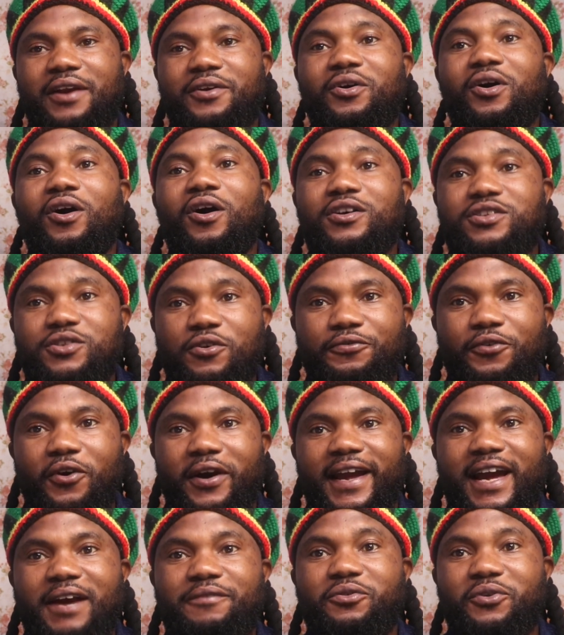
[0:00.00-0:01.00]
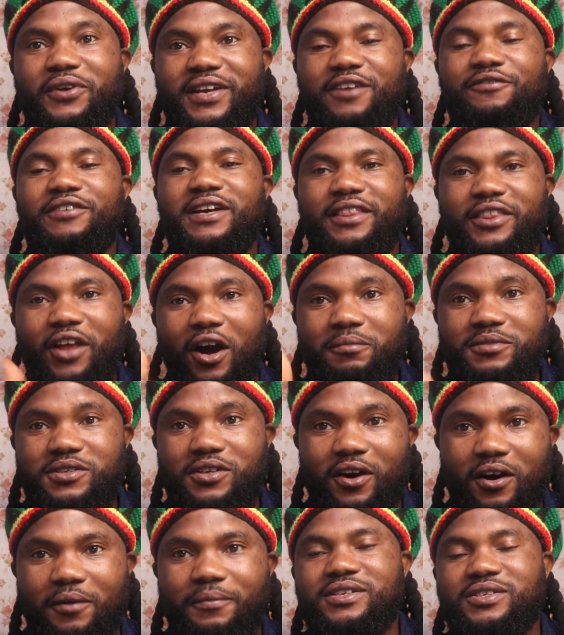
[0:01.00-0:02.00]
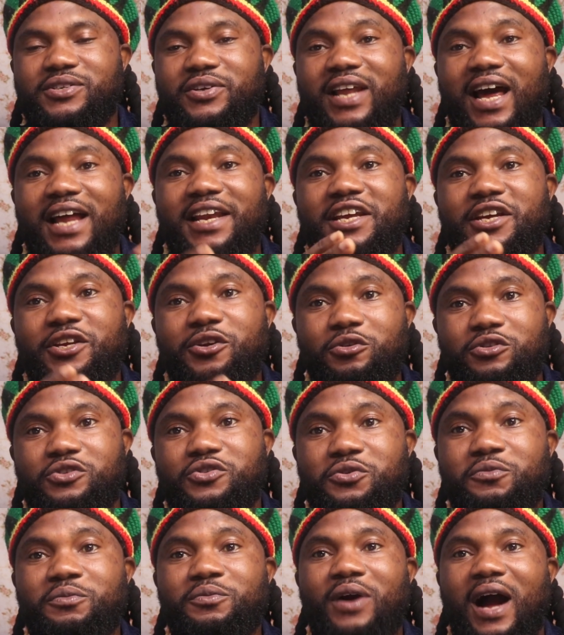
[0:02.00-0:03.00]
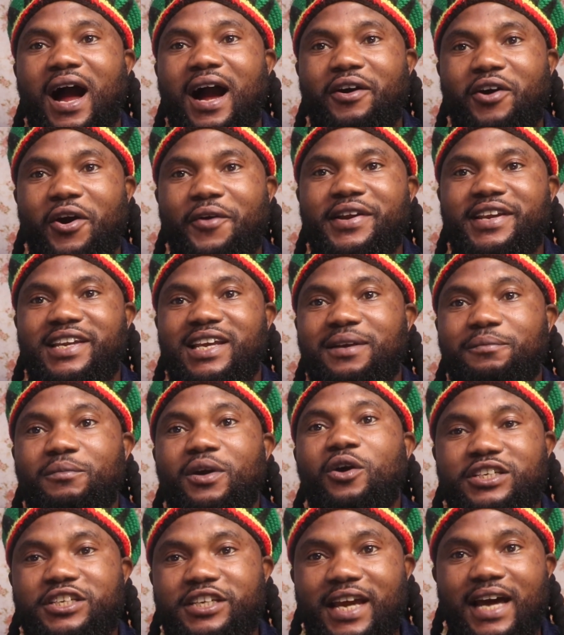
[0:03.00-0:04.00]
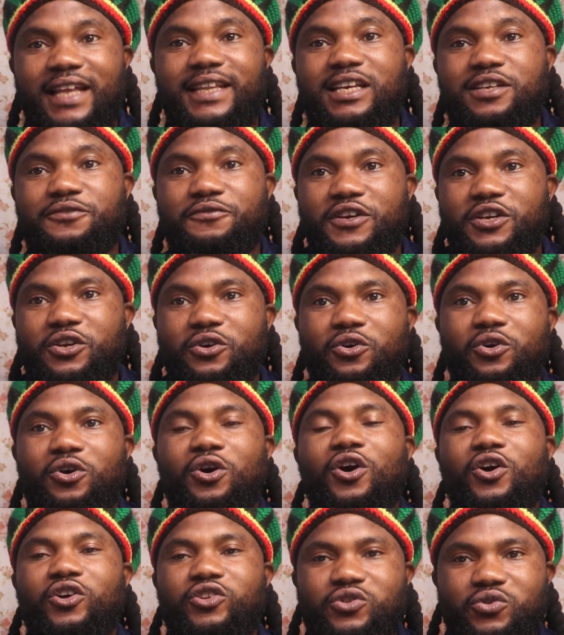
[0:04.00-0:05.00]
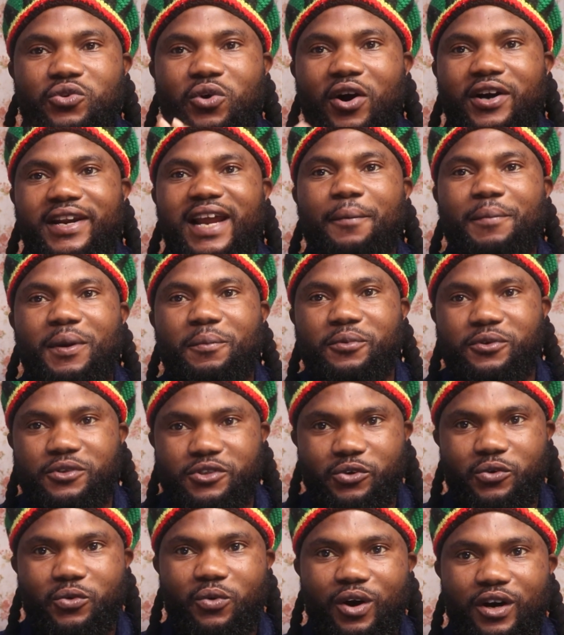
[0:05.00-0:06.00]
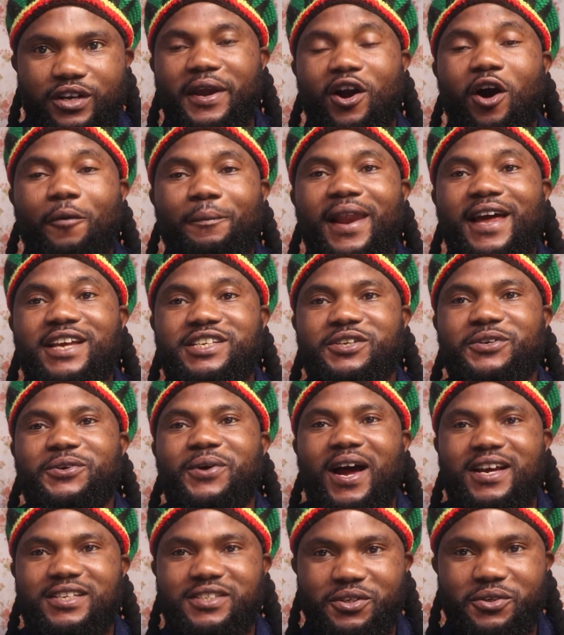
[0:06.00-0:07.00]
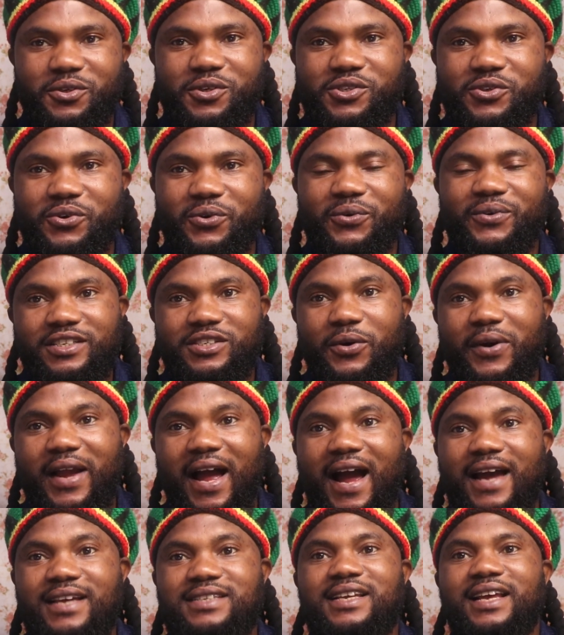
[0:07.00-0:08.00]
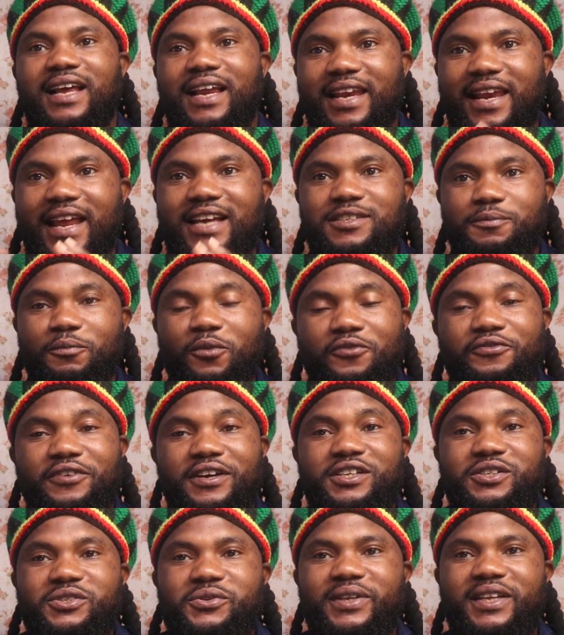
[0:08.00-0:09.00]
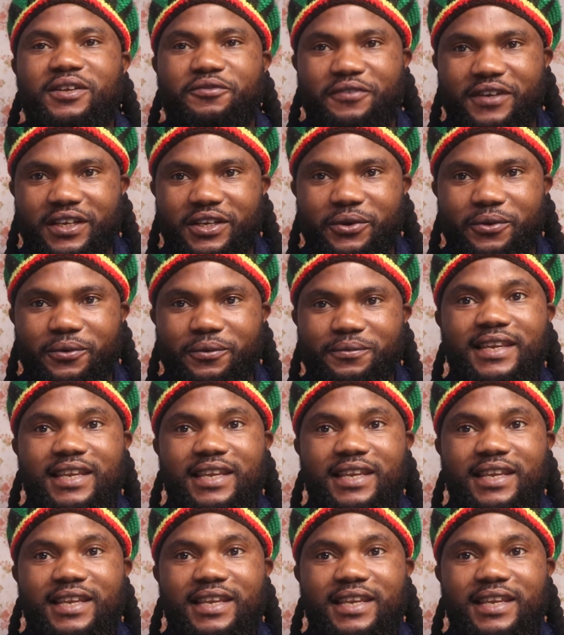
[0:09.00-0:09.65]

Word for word: And don't also forget to give a thumbs up so that the YouTube algorithm shares this video to other people to watch. May God bless you as you do so. So guys, let's move into the video.